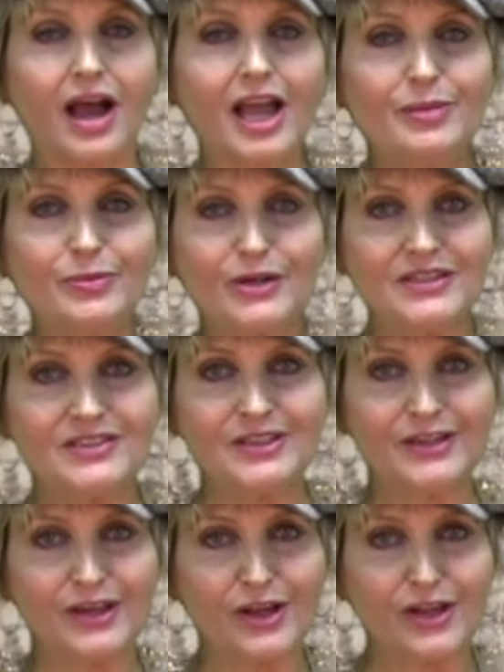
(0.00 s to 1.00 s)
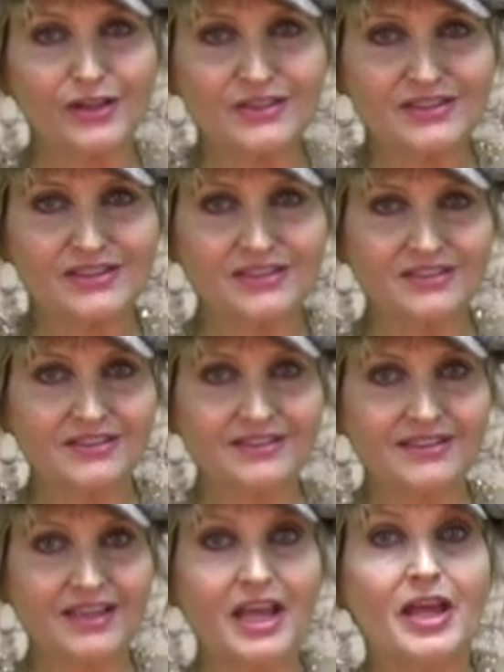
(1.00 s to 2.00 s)
Hi, boys and girls.
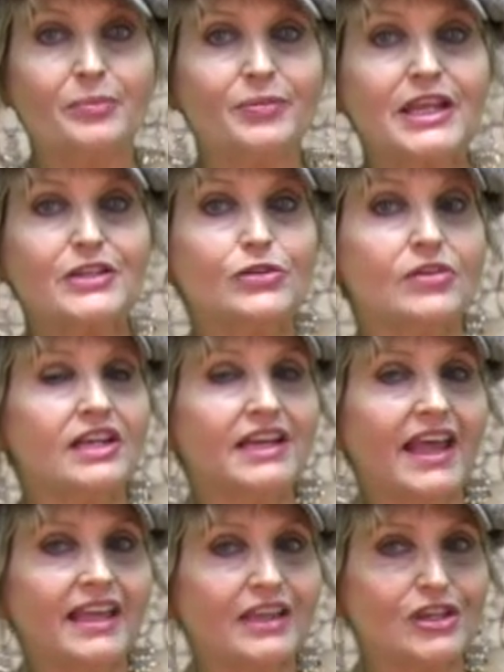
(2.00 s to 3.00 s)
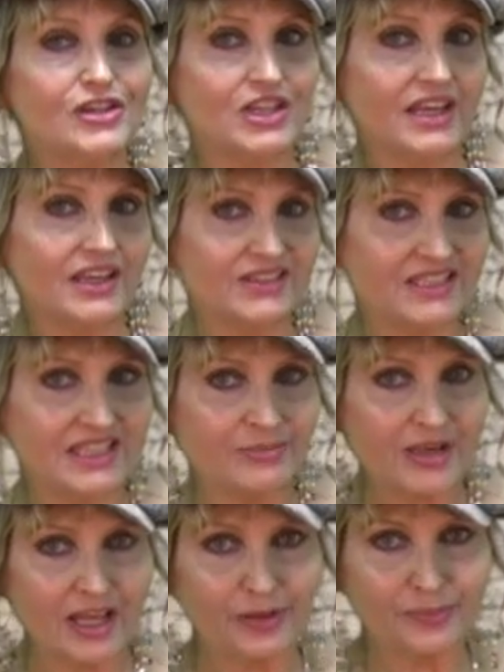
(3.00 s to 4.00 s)
Peter in Lancashire has
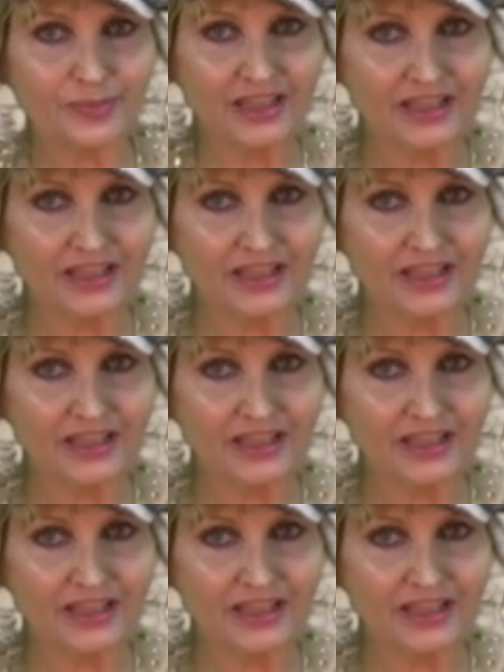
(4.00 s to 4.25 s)
emailed